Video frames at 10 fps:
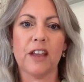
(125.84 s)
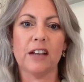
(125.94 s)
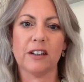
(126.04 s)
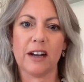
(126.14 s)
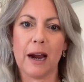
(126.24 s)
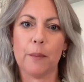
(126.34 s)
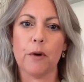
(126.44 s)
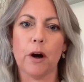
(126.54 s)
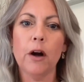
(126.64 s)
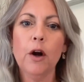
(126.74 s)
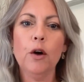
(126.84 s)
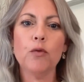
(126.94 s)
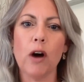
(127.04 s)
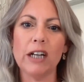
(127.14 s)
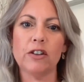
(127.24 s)
if there's a camera
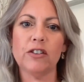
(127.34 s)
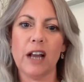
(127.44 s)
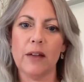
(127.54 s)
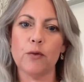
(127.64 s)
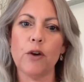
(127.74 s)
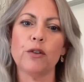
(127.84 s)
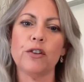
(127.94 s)
right just down the road.